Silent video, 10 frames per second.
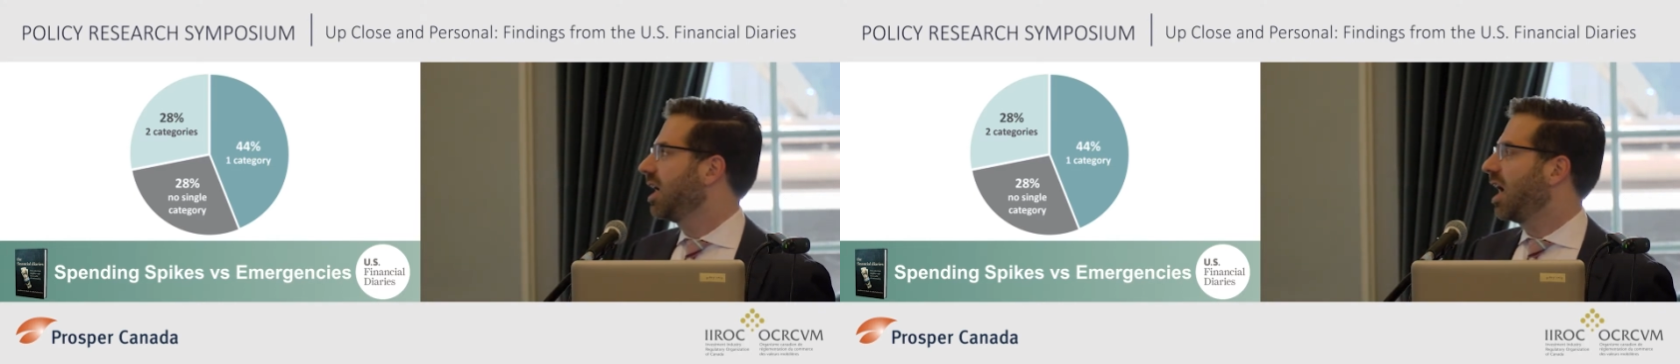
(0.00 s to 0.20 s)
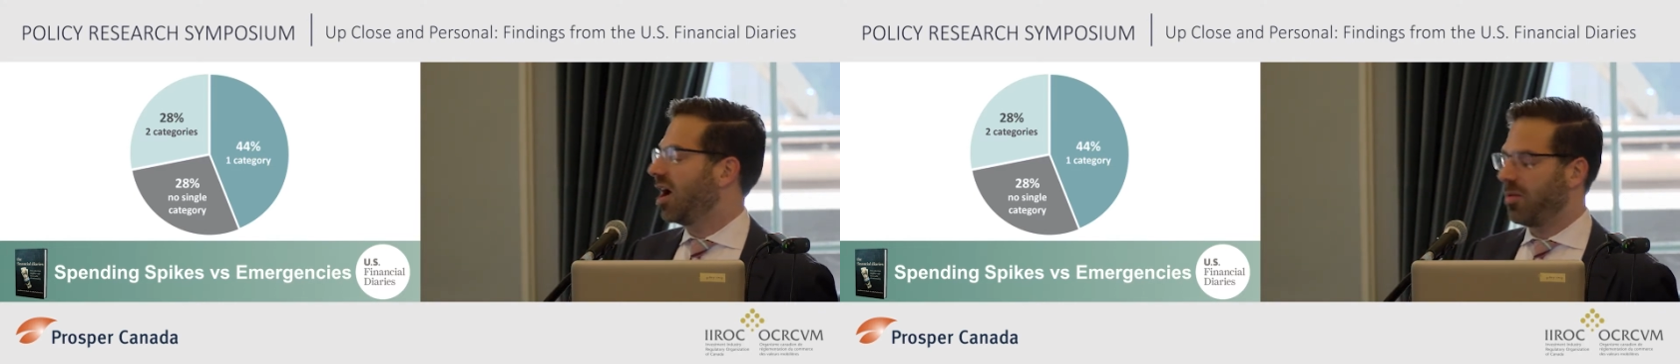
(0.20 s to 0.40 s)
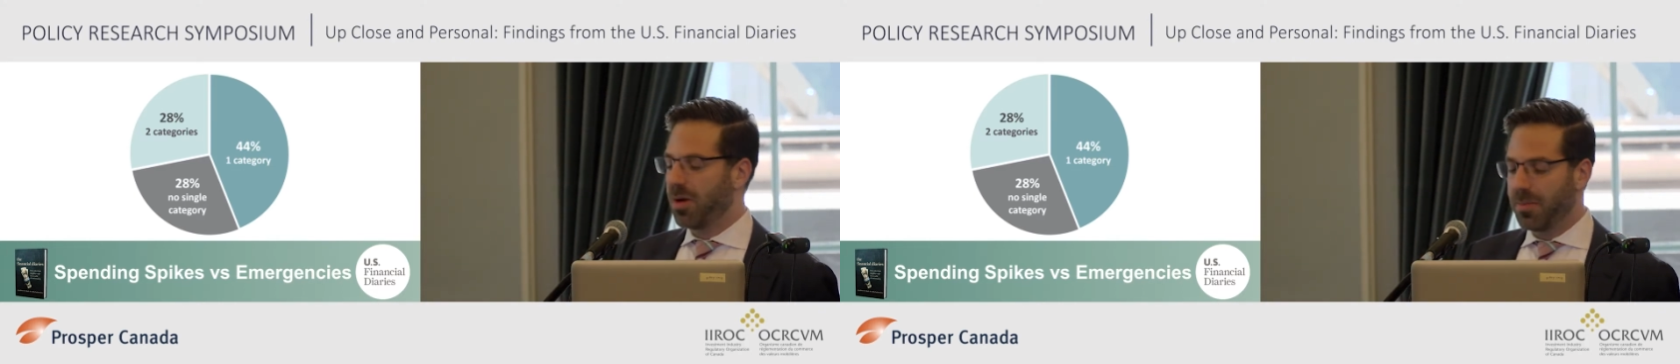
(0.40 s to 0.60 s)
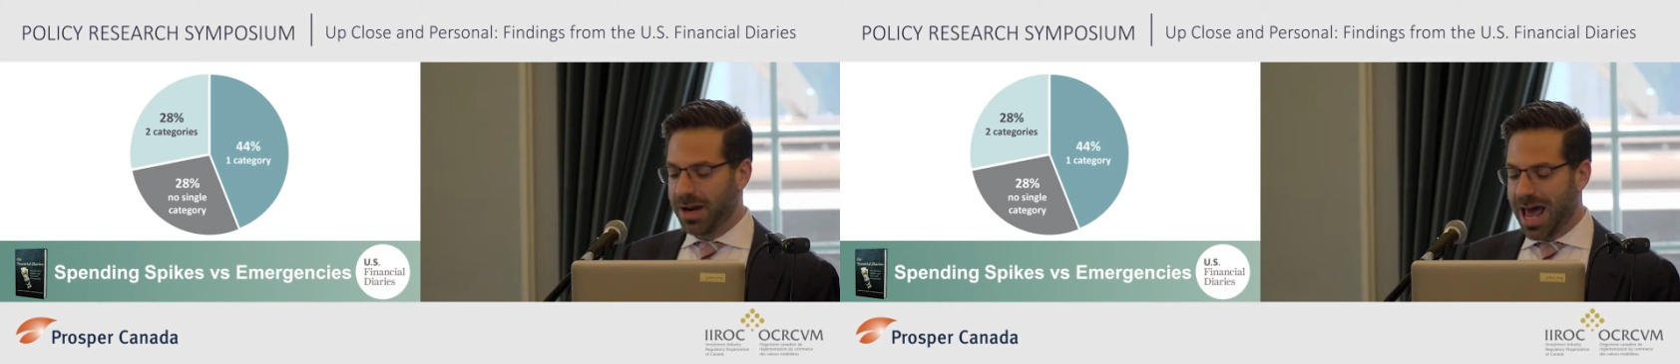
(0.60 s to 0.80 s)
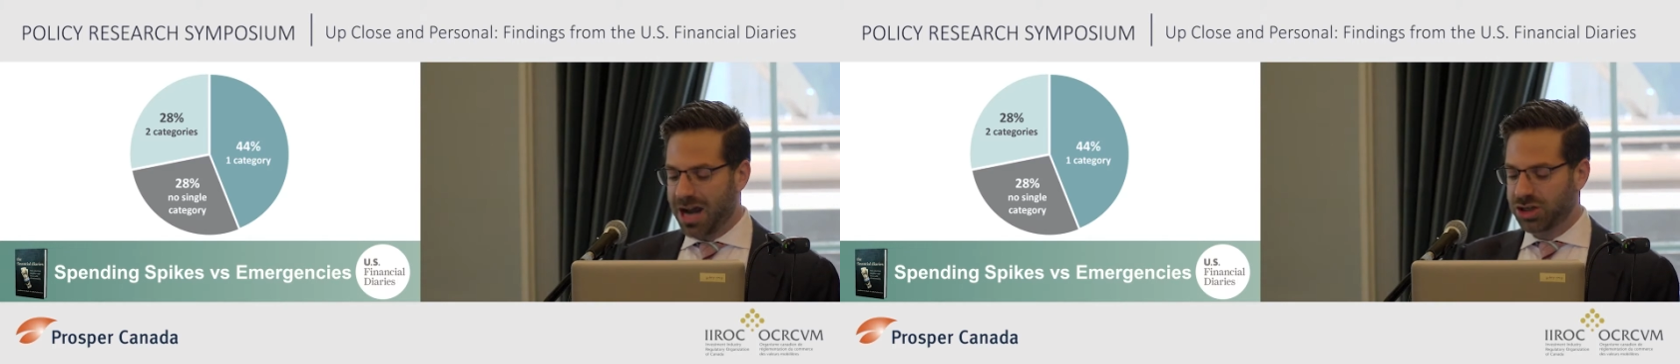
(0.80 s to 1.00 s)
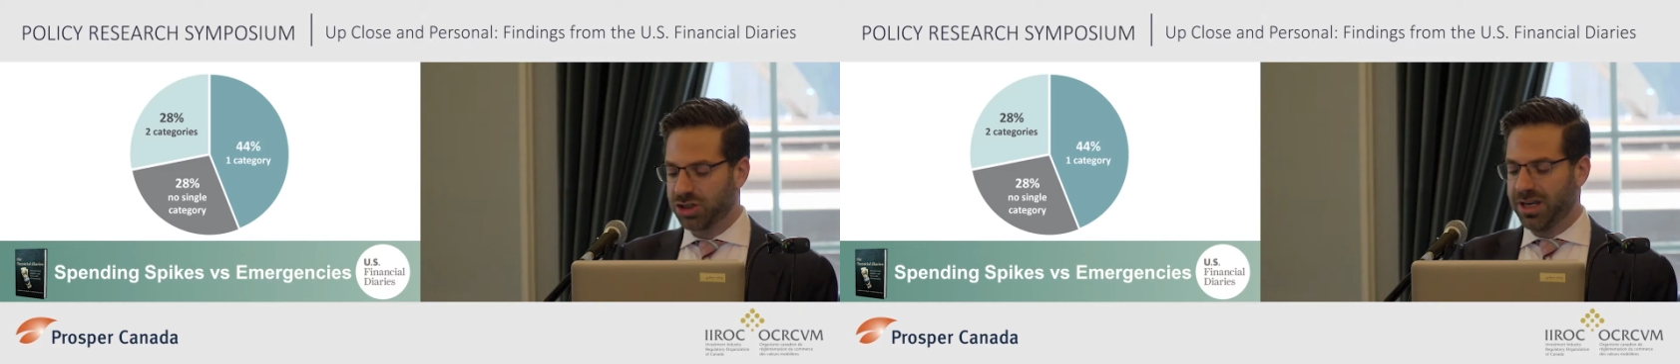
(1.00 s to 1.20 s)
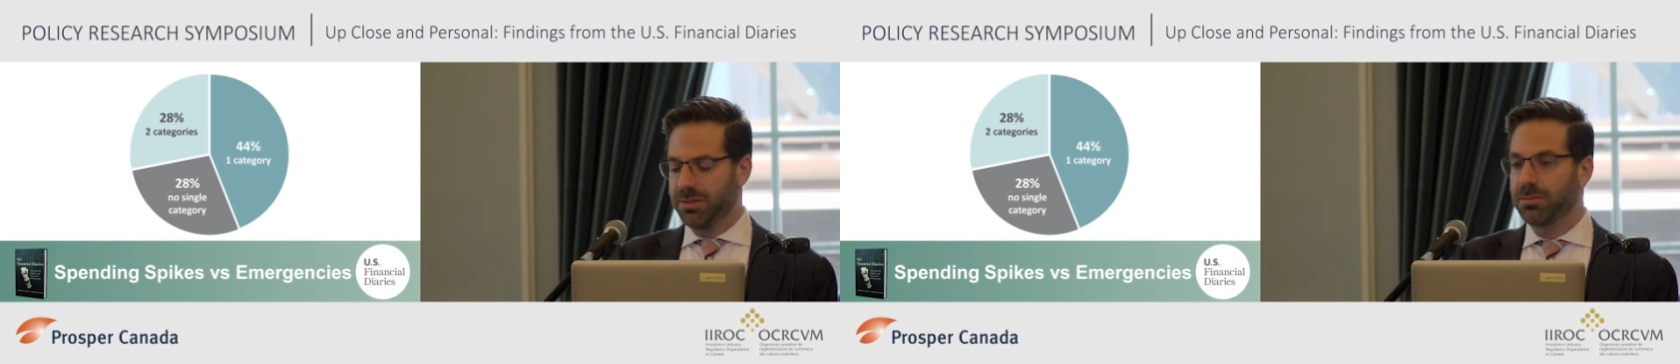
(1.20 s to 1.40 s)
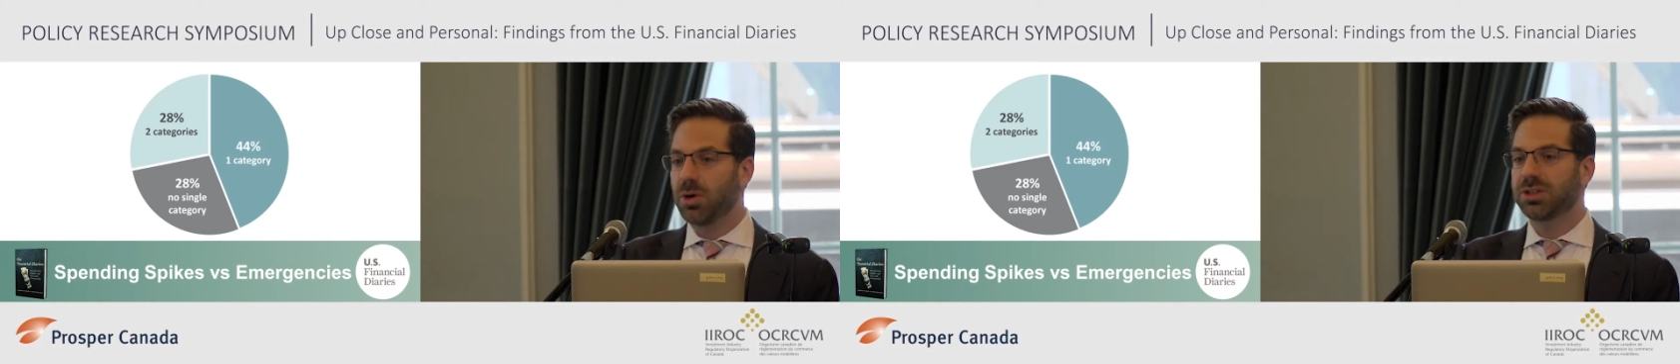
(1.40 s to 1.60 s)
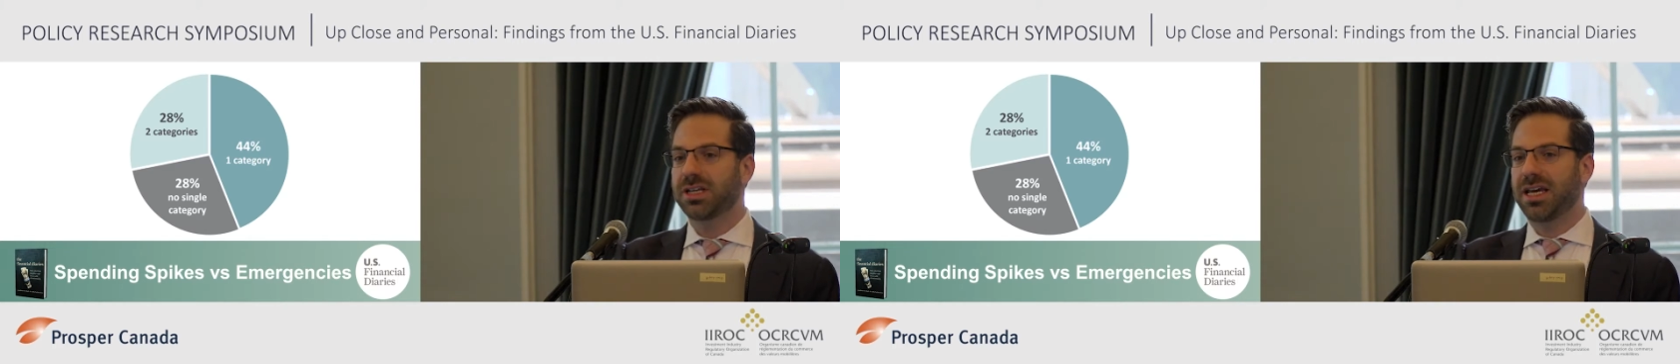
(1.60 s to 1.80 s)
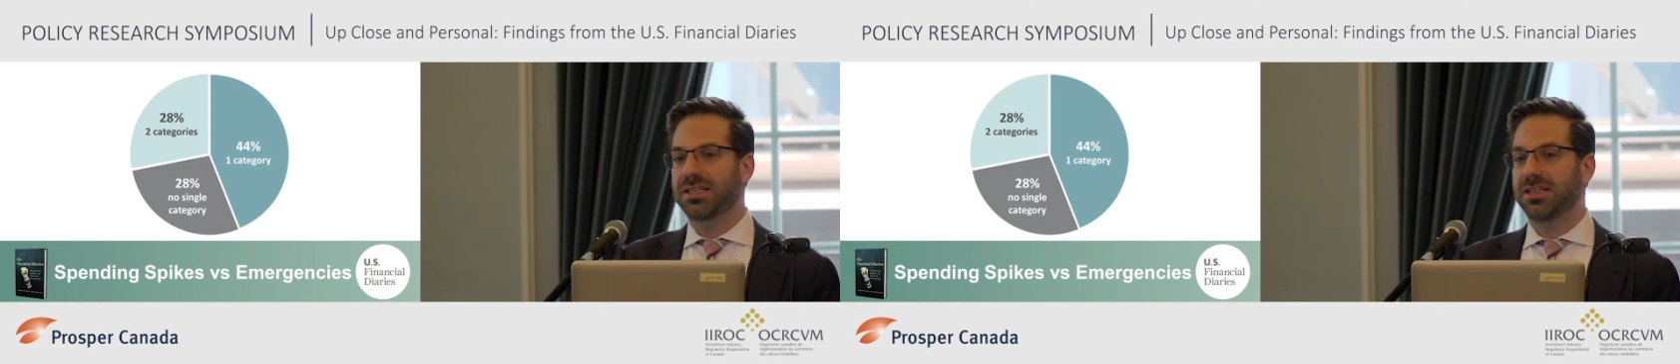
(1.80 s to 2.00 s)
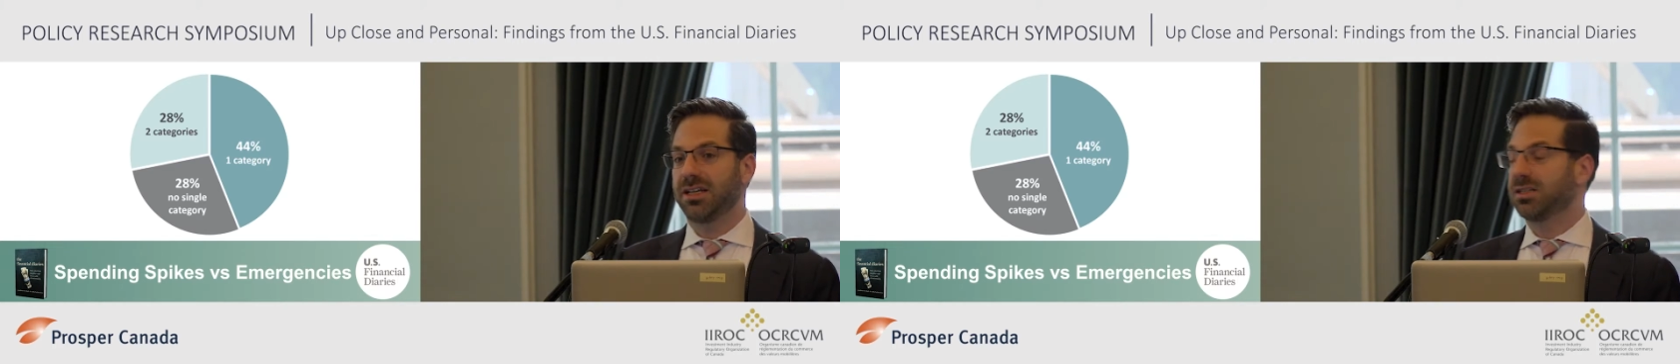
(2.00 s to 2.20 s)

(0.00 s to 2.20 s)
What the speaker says: But actually, in most cases,